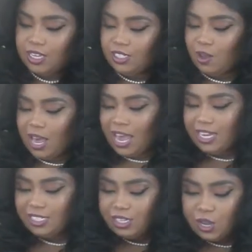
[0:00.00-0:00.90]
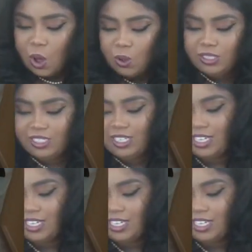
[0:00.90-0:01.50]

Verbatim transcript: So I had to go to